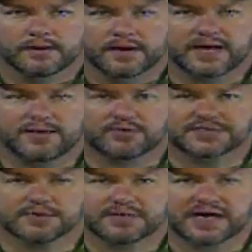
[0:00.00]
Hey,
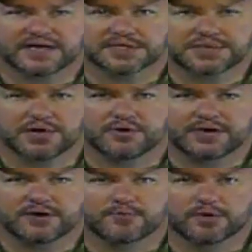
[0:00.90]
what's up guys? Joe
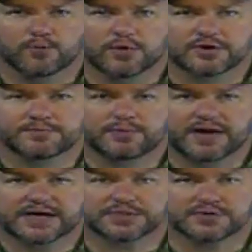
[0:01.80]
here. I want to welcome you
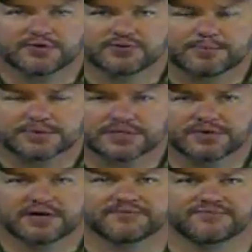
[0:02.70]
back to another
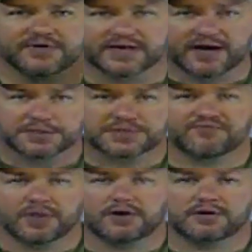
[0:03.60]
episode of The Couch
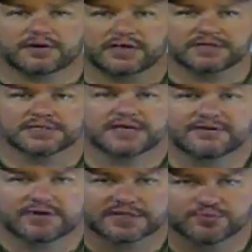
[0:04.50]
Vlog. And today
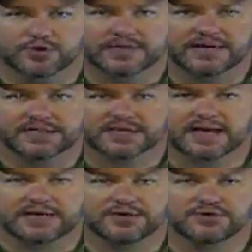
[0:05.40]
I've got some really
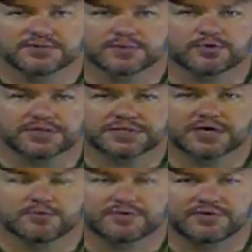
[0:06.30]
exciting news I want to
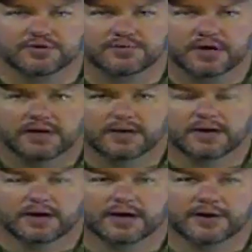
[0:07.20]
share with you.
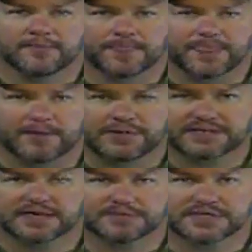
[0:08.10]
Um, I
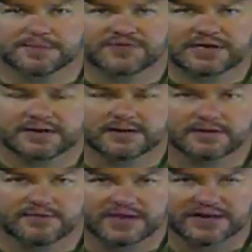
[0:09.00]
picked up something
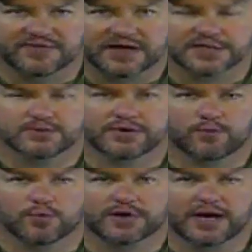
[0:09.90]
that I think is going
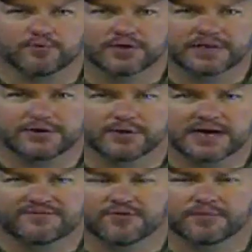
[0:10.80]
to work out really
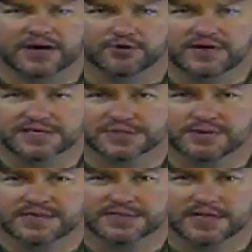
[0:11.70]
great for my green
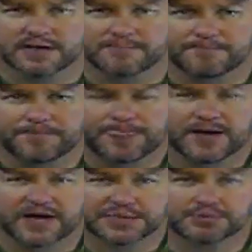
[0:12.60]
screen setup.
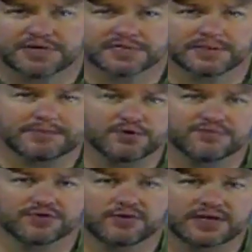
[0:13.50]
I just recently
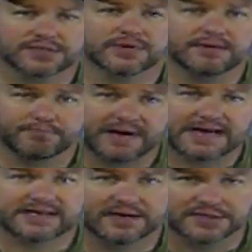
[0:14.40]
moved the green screen
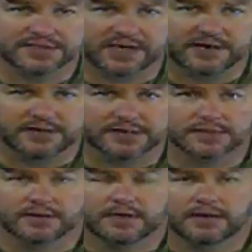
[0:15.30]
back
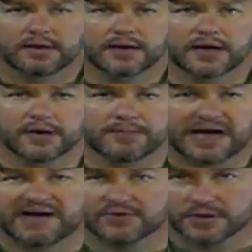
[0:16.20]
downstairs. Um,
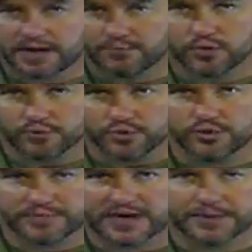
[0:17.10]
I have a lot more
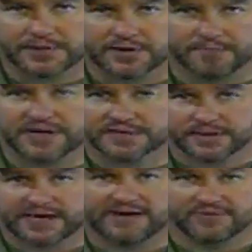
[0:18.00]
room down there. I
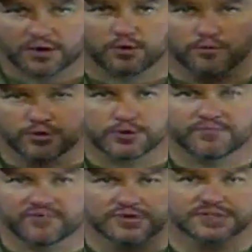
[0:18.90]
basically have the whole
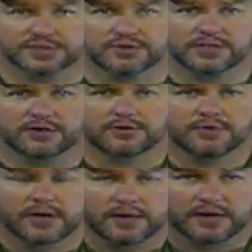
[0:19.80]
room for a
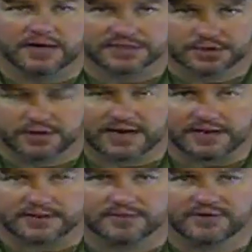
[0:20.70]
studio. It's
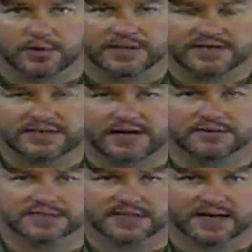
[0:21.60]
great. The only
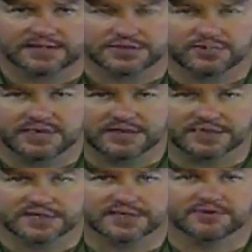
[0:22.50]
downside to it
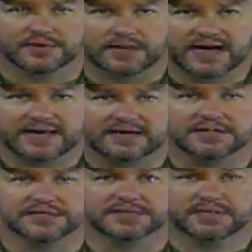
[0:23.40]
is, is that the lighting
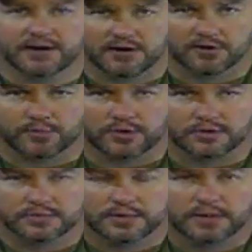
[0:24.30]
is terrible.
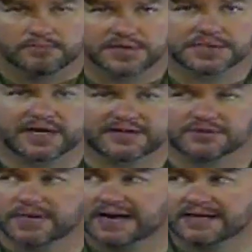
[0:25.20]
Much like
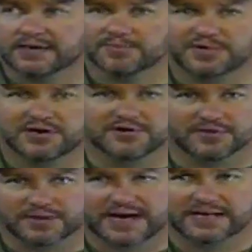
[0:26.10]
the lighting up here,
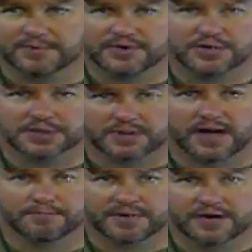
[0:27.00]
the lighting up here is a
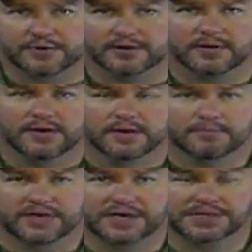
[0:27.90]
lot better,
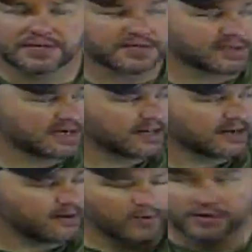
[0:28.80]
but as you can
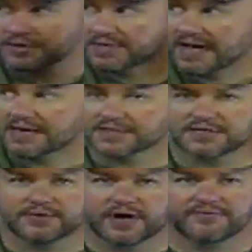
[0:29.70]
see, well, you can't
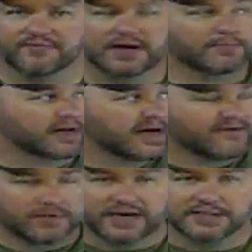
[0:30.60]
see, they're out of frame, but I
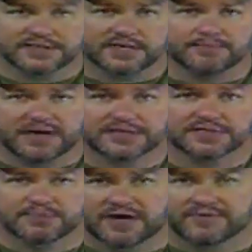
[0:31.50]
have lights set up next
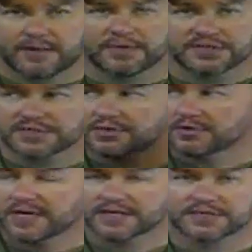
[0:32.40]
to me. I've got my
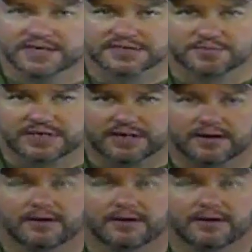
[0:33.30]
studio lights next to me.